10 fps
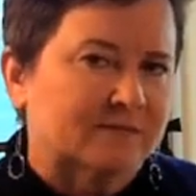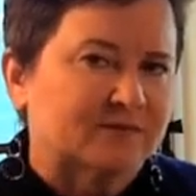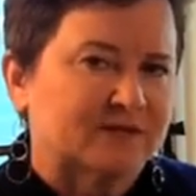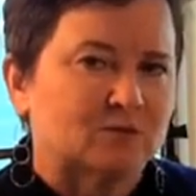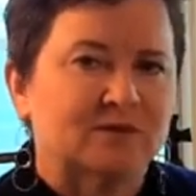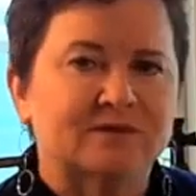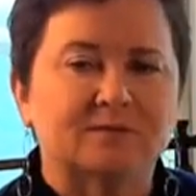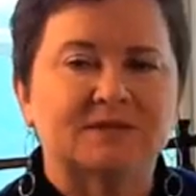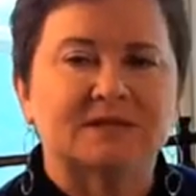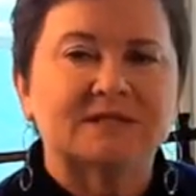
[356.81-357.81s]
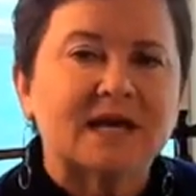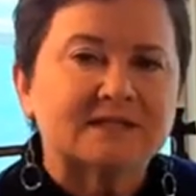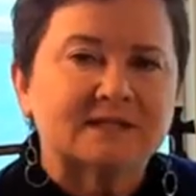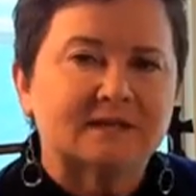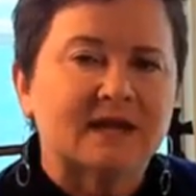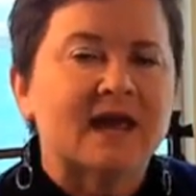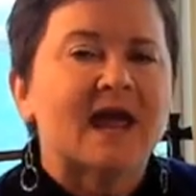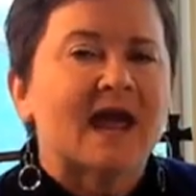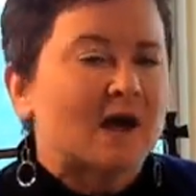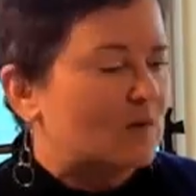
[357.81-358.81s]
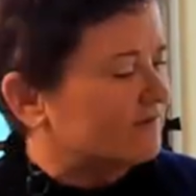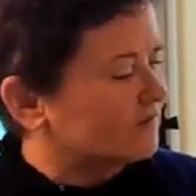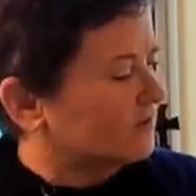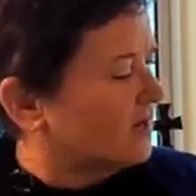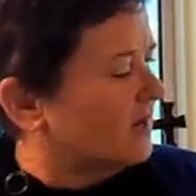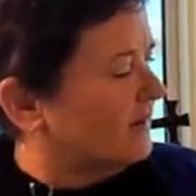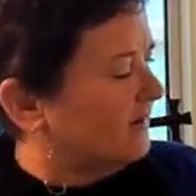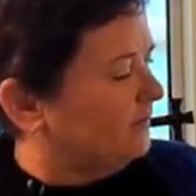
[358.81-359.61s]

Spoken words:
something when they're being tested. However,